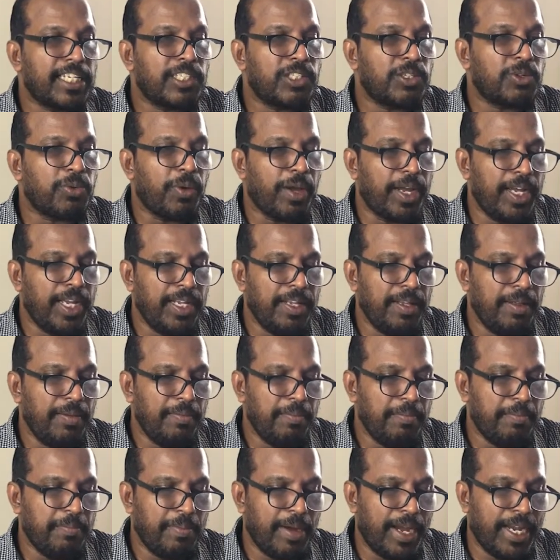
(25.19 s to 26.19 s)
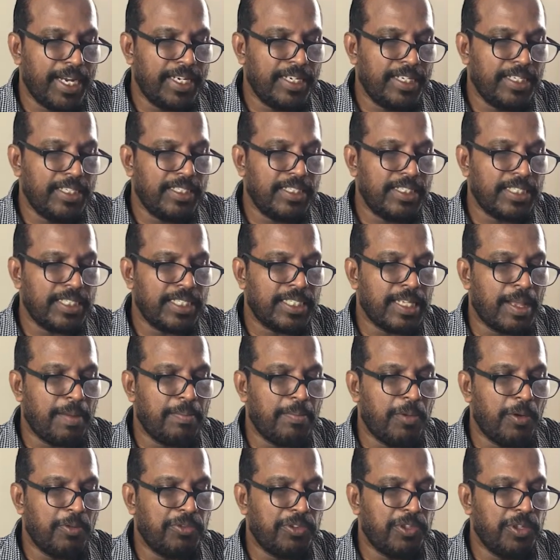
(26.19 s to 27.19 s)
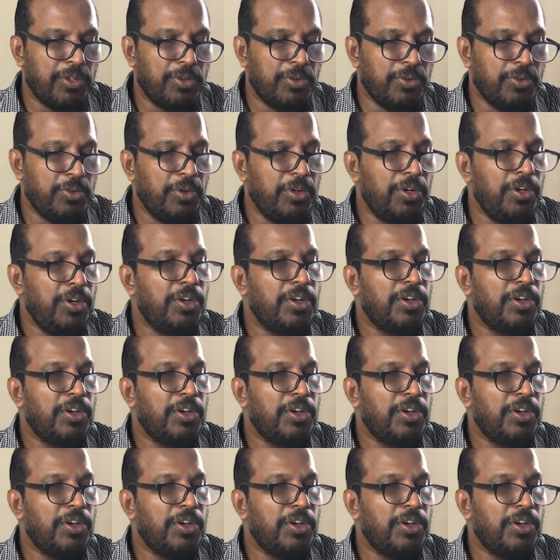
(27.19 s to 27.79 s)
squared minus sum of the root,